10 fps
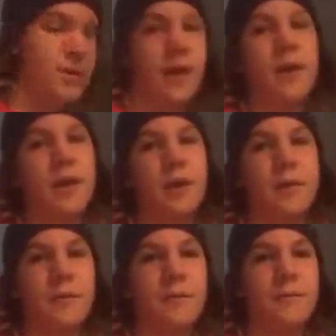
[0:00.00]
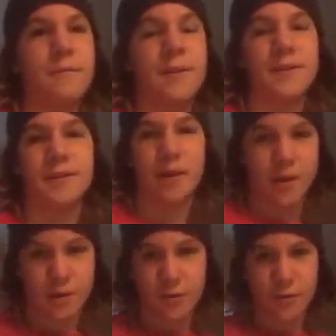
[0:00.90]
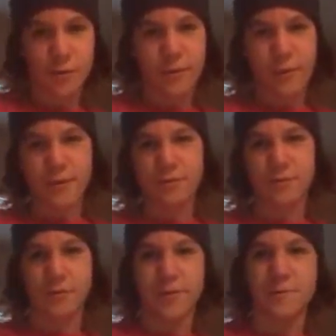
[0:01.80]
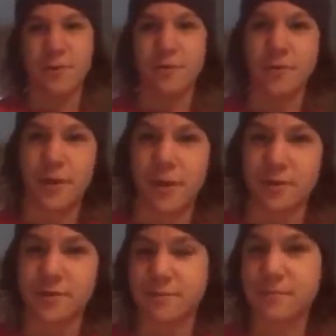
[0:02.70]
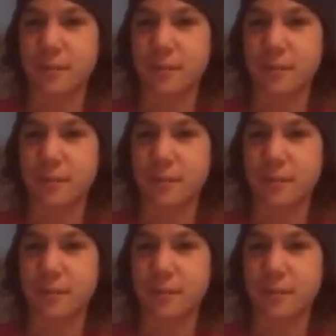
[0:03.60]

I know it's not on Lauren Riley Stories, but who cares?